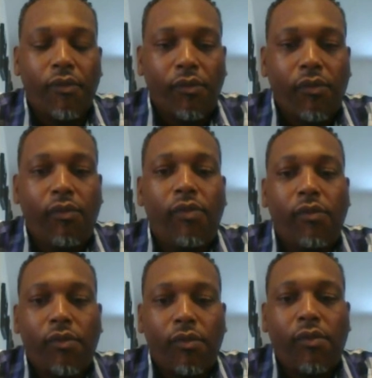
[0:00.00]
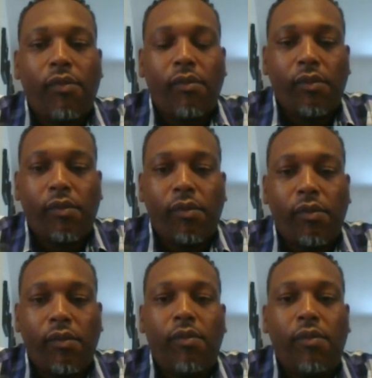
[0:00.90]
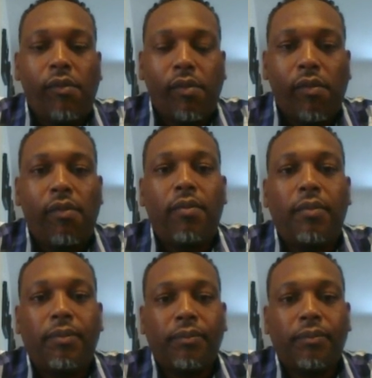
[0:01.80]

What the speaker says: line with you because they see you're no longer a sheep,